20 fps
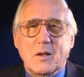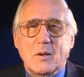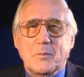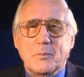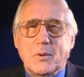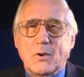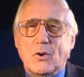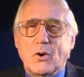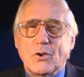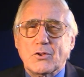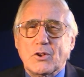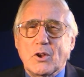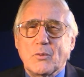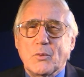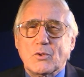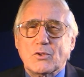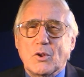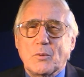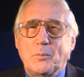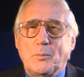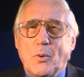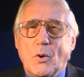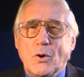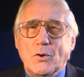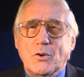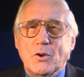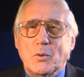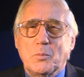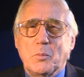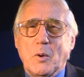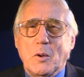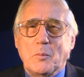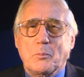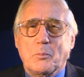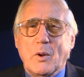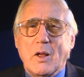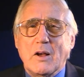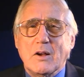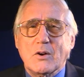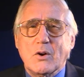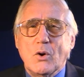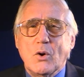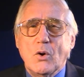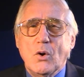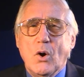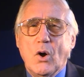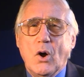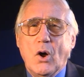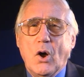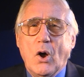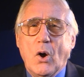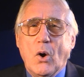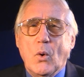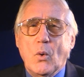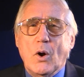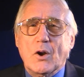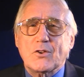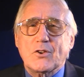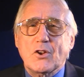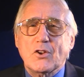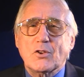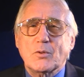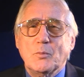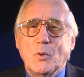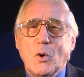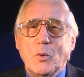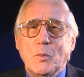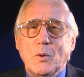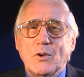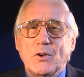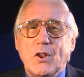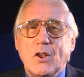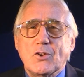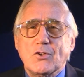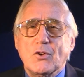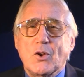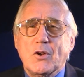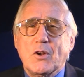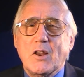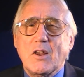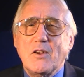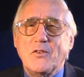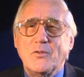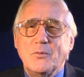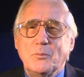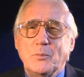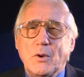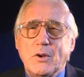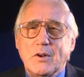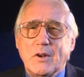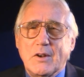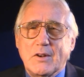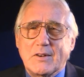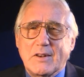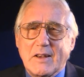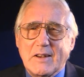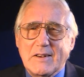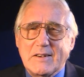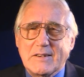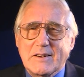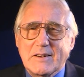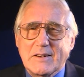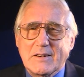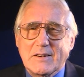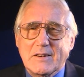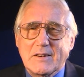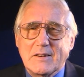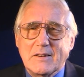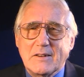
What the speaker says: Because he was appointed by Blagojevich, who at this moment has not even been indicted?